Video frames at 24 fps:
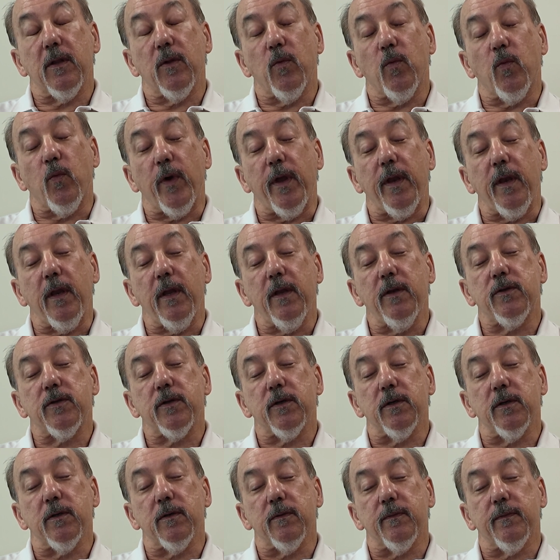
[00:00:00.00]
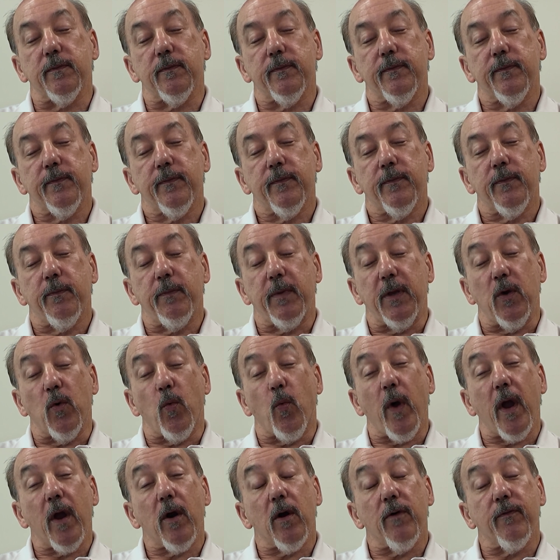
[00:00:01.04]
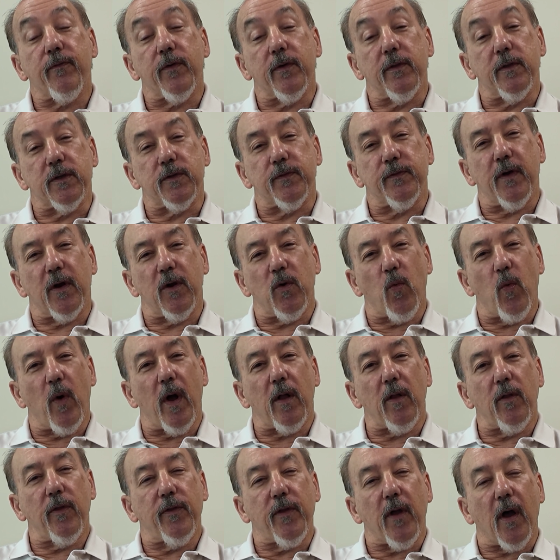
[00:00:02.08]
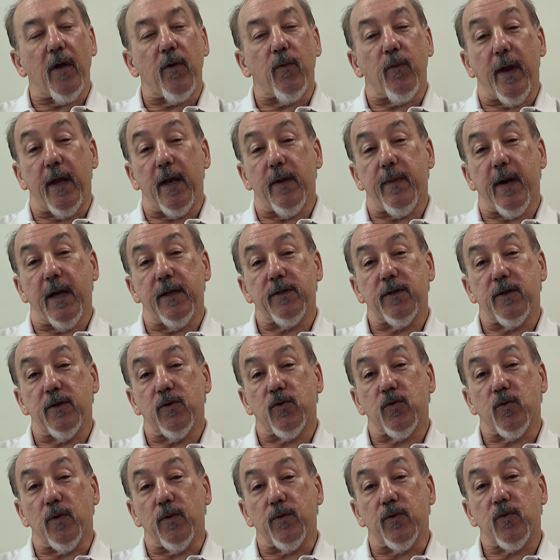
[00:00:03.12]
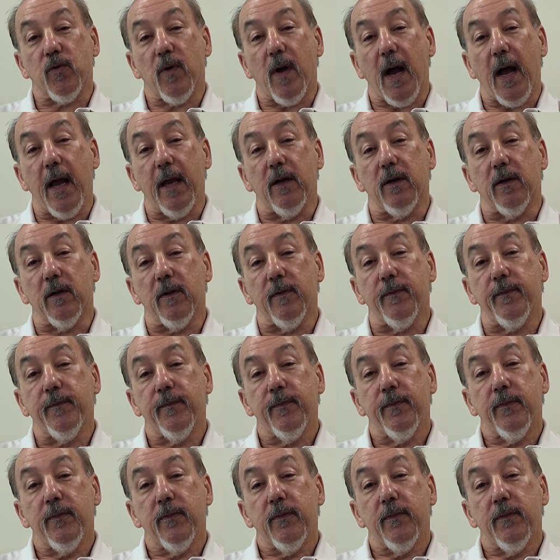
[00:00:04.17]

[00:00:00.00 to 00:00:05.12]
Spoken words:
we need to be aware of for this very well-done randomized controlled trial